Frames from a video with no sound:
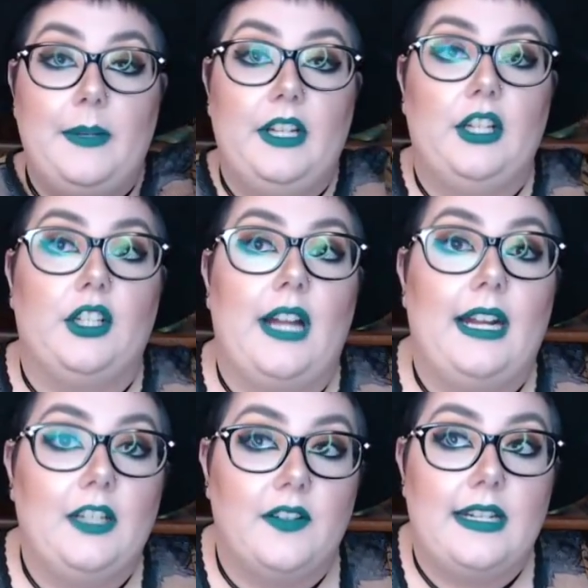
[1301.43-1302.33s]
you're not
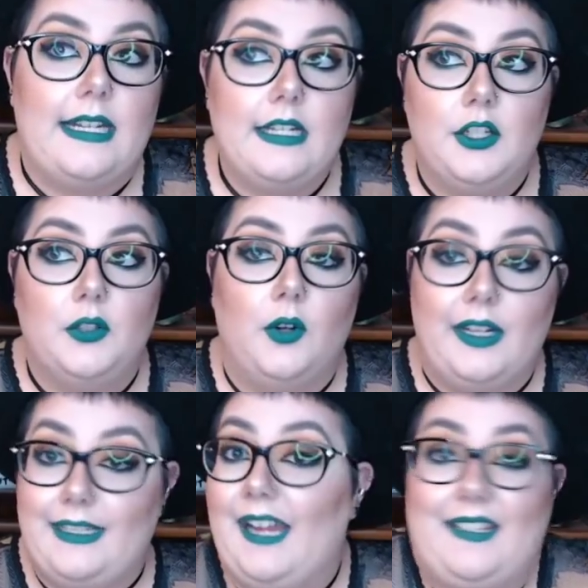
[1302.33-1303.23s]
even into
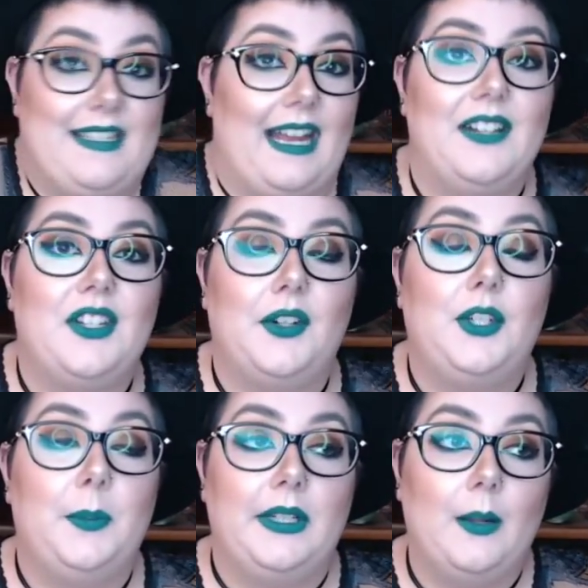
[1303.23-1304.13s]
intense eyeshadow to
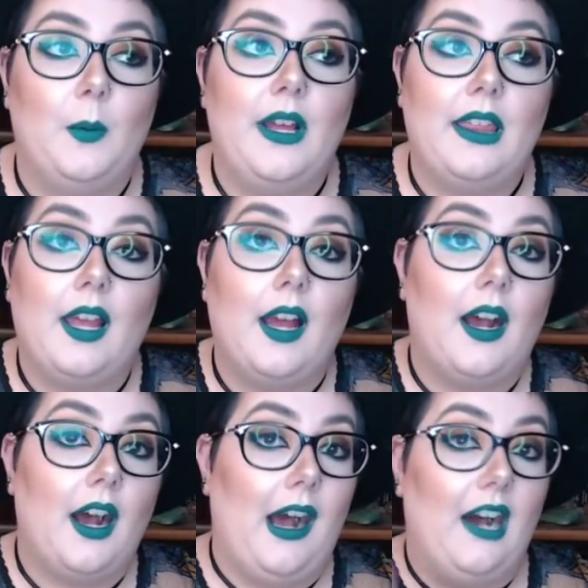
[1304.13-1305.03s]
begin with,
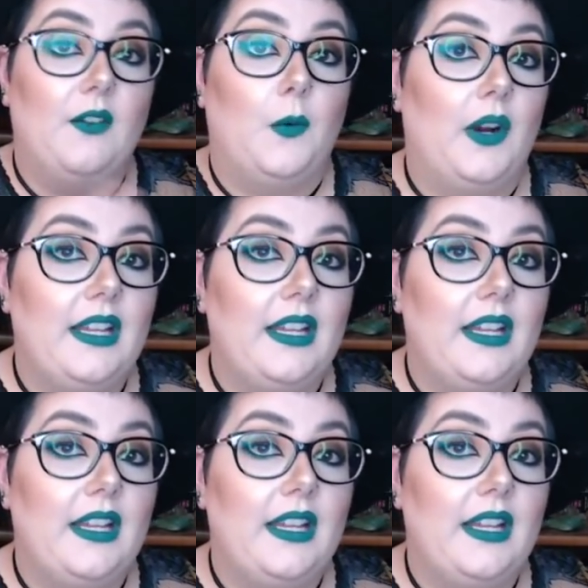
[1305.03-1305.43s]
avoid